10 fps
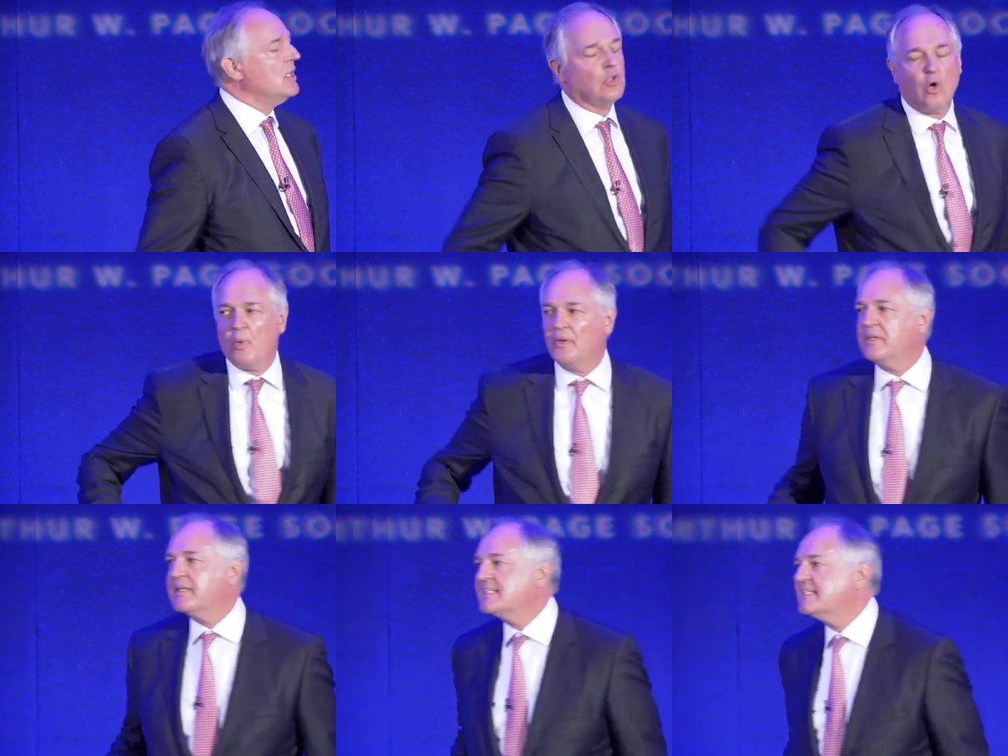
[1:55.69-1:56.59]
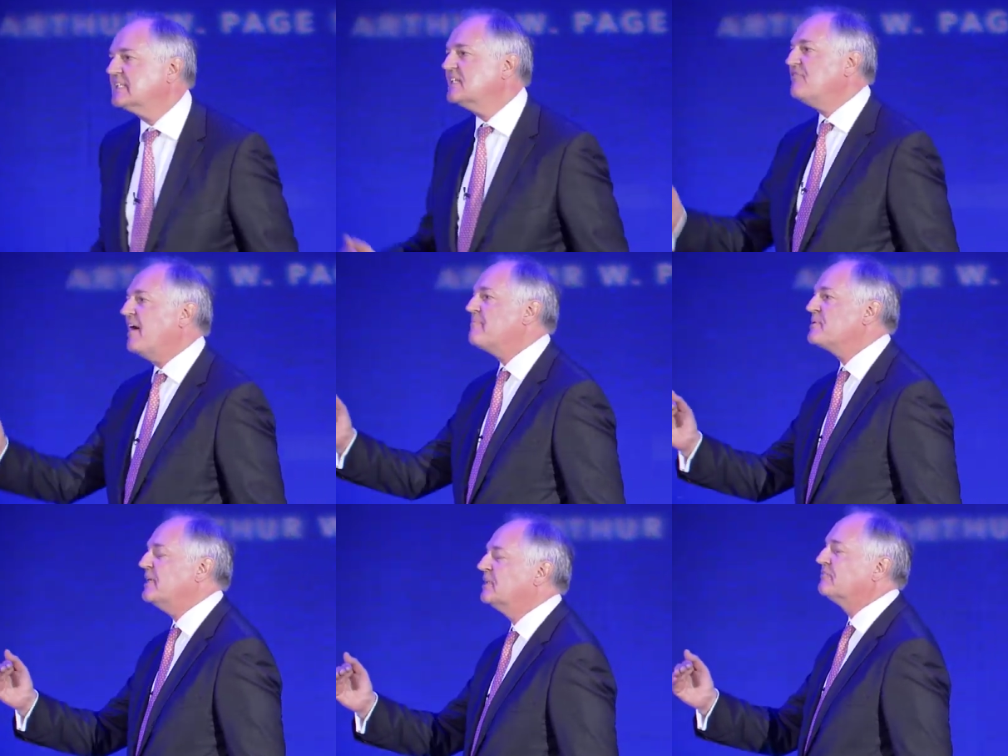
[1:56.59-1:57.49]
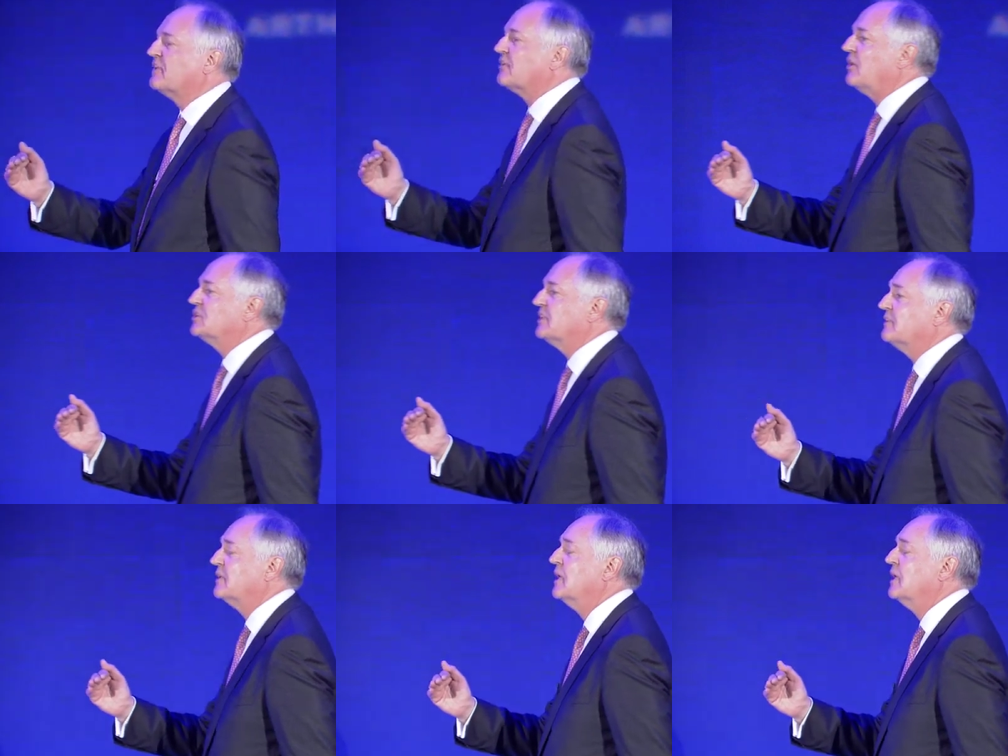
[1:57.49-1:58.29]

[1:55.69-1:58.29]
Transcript: No wonder that 65% of the growth in